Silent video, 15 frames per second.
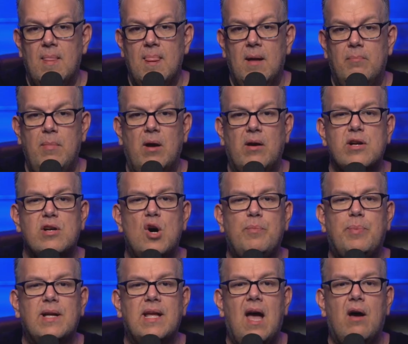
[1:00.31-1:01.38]

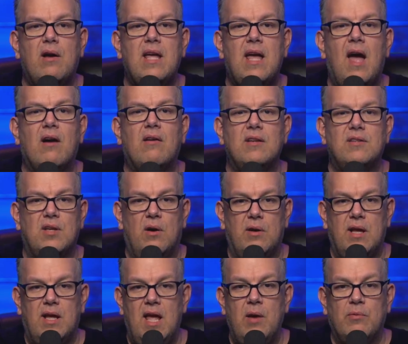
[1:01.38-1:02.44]
Maricopa County,
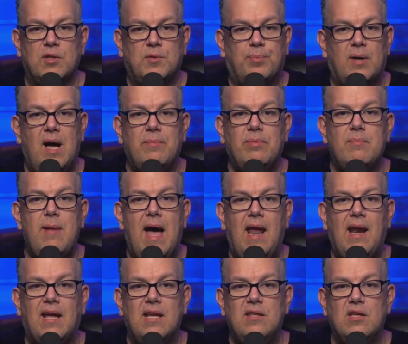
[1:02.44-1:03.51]
Arizona. It was
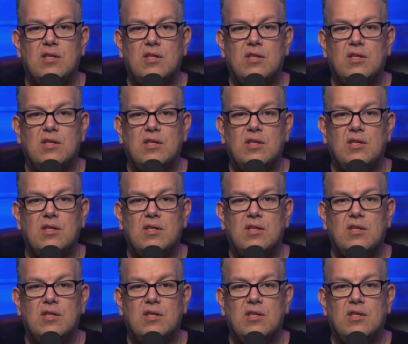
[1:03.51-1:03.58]
problematic in the